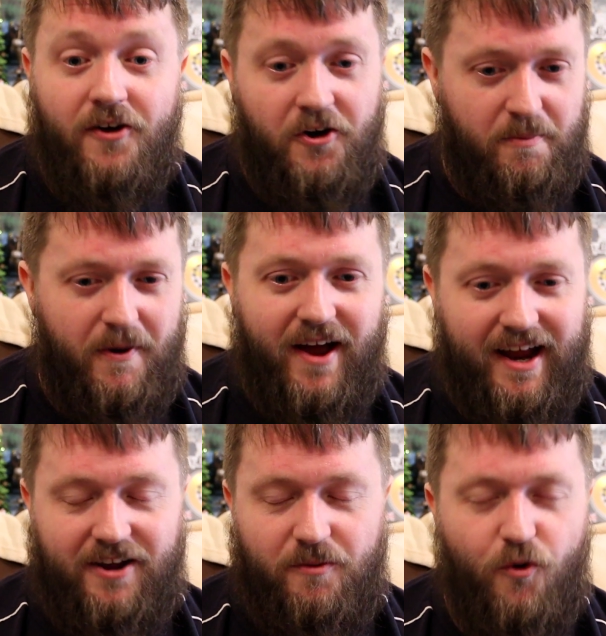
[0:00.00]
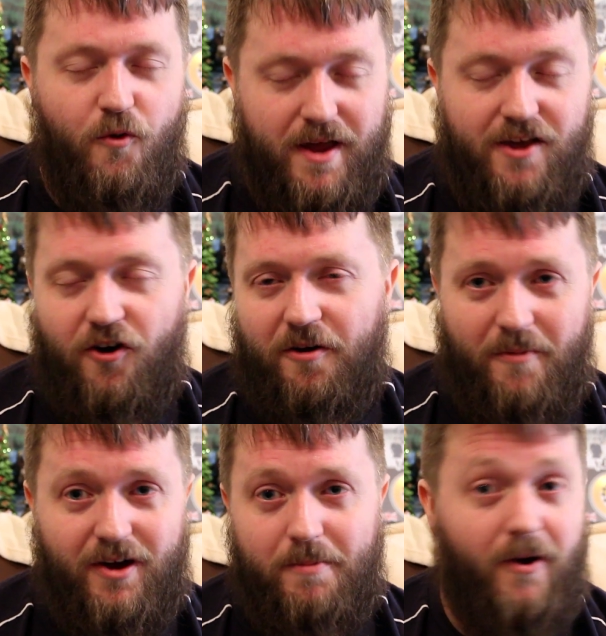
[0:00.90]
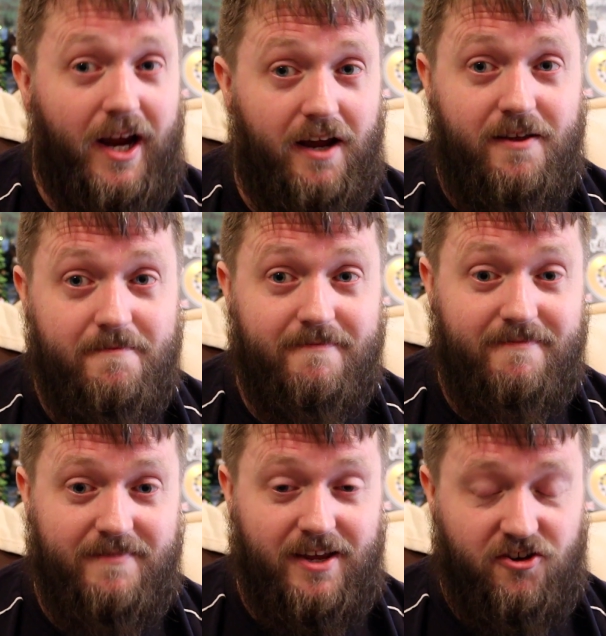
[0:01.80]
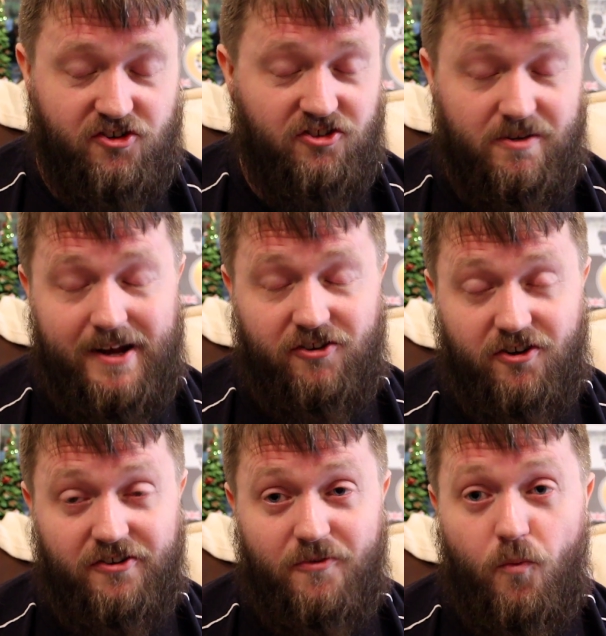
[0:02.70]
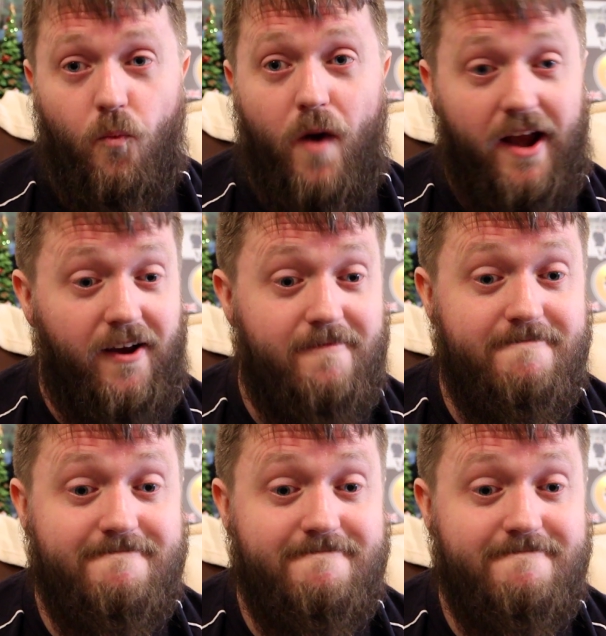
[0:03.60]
on a bike will be on my bike. It just depends on when.